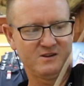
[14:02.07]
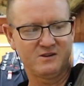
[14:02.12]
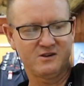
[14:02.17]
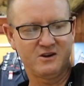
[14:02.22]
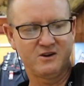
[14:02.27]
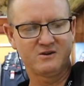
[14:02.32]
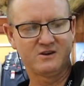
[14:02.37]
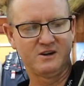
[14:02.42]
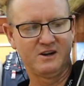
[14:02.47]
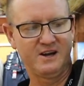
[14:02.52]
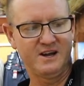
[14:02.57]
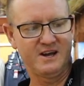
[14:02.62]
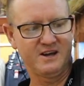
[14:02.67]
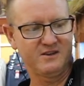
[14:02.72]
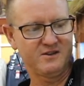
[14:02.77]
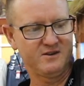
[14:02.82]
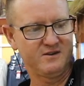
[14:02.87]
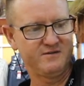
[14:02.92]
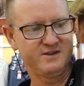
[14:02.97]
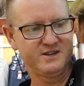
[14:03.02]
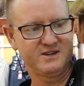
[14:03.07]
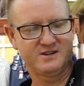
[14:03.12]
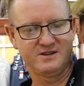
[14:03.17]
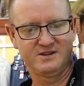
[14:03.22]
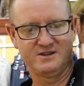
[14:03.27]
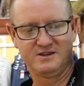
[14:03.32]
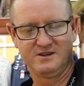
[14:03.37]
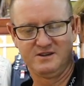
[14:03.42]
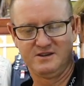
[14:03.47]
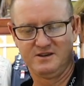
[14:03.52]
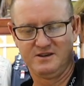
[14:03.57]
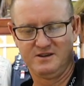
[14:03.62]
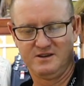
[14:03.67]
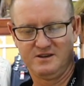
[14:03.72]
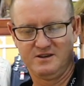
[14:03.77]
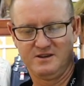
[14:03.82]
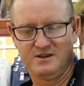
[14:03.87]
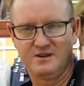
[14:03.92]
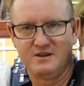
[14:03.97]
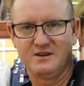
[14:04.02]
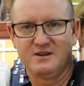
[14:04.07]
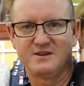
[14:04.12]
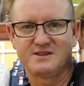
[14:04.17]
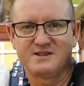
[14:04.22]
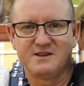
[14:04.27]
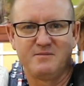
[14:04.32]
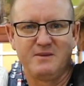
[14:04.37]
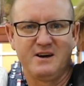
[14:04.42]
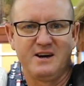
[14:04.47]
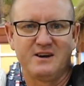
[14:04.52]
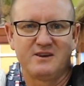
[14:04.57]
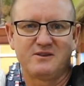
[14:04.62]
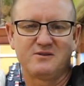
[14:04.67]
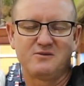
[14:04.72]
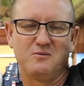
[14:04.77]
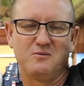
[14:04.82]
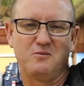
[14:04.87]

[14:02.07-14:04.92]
Total length of it is about